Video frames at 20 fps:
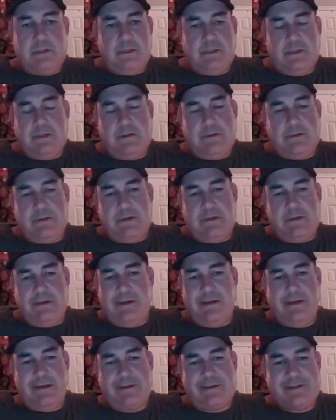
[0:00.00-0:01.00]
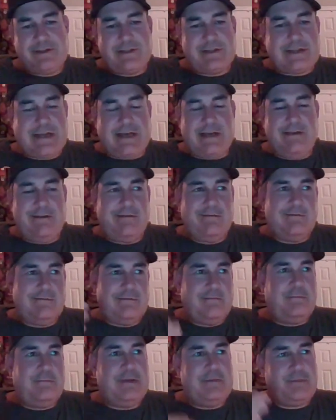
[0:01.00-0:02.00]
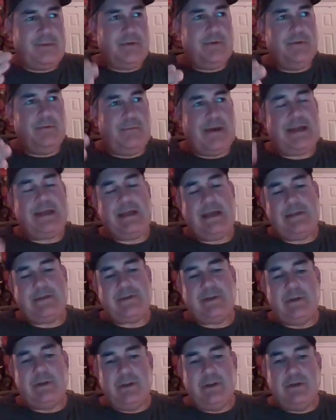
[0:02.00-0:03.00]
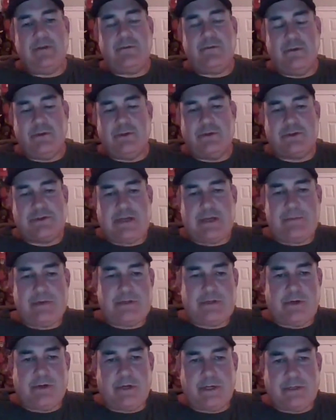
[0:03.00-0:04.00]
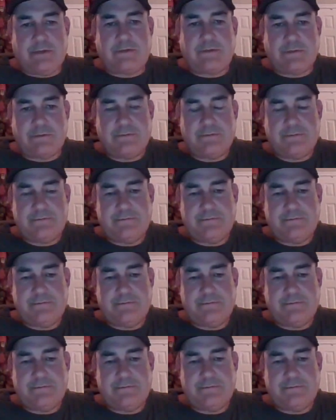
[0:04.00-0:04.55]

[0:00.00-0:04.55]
it's just bad guys are going to look for those type of targets.